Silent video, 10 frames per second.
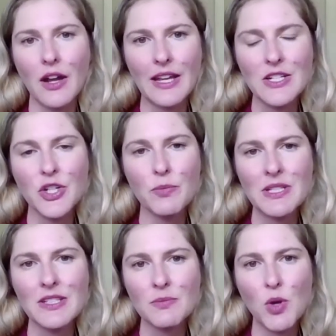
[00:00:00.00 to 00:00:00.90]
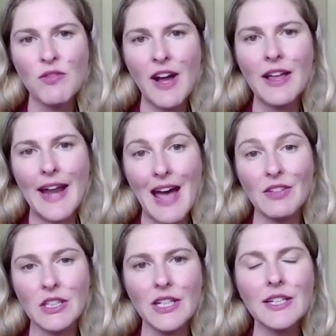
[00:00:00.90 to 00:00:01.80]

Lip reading: if you haven't done this in a while after this,